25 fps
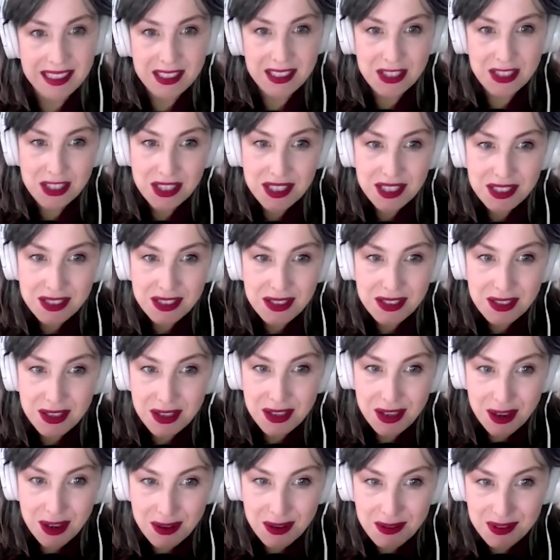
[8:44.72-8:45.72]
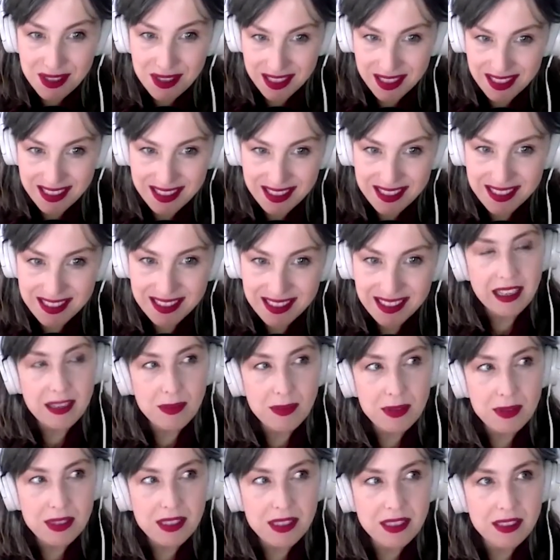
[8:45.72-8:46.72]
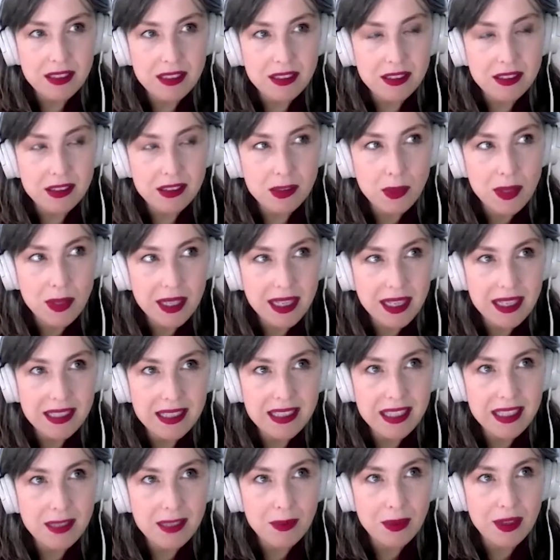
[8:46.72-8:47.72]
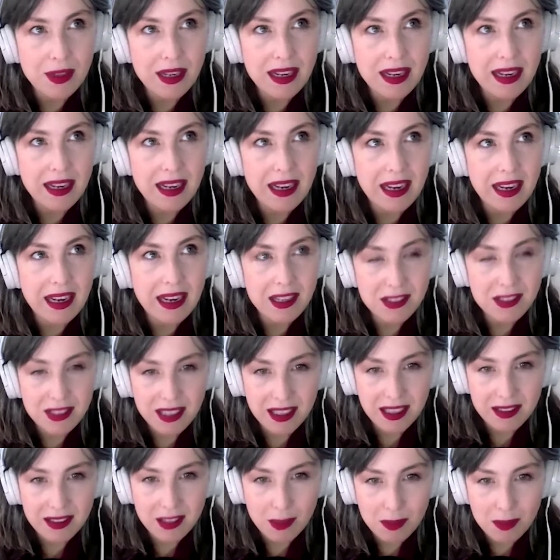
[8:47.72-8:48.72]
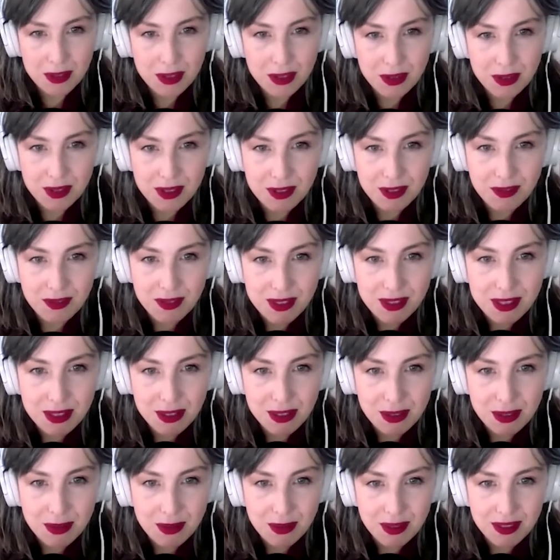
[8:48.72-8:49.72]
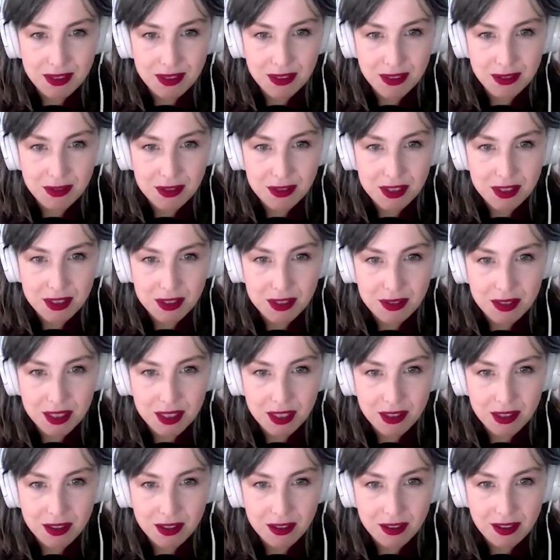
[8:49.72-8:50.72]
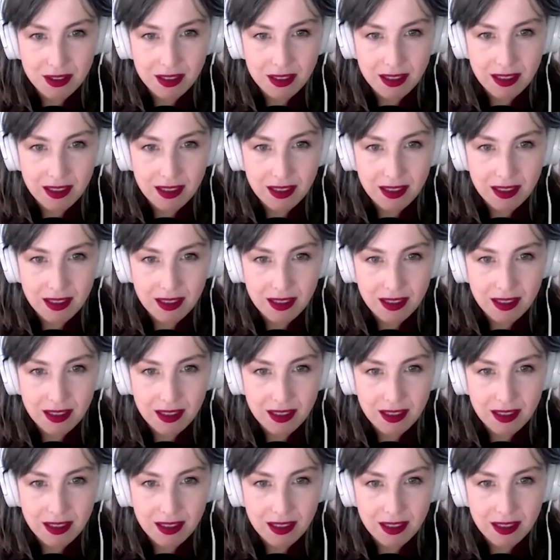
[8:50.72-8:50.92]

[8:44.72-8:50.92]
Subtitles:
I just noted, it was in 2018 when I actually had the opportunity to visit you in your studio.